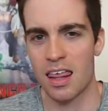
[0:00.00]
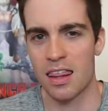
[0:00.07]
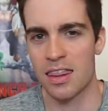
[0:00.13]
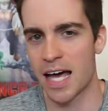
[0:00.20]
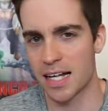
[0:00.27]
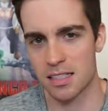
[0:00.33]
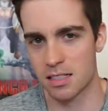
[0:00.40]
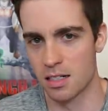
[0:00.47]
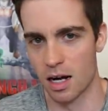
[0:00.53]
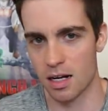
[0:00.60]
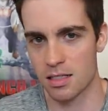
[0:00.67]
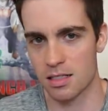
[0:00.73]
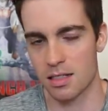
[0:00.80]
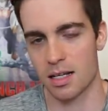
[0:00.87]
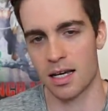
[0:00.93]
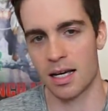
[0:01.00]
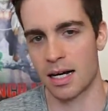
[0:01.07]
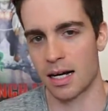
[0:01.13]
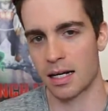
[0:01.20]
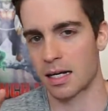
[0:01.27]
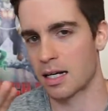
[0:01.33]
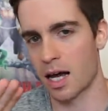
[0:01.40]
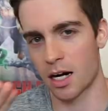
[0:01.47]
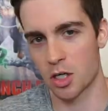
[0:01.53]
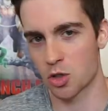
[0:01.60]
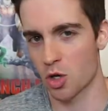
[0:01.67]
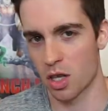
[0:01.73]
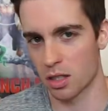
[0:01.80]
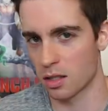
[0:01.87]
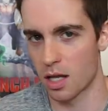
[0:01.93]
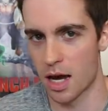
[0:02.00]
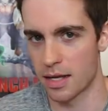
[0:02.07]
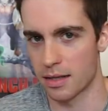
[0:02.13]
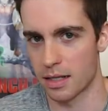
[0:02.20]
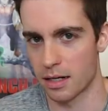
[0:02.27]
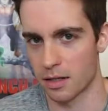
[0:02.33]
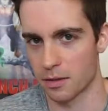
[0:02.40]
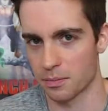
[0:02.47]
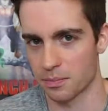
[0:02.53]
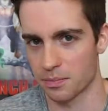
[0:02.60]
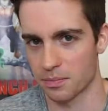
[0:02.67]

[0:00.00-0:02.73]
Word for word: That's nuts, and I gotta draw the line there.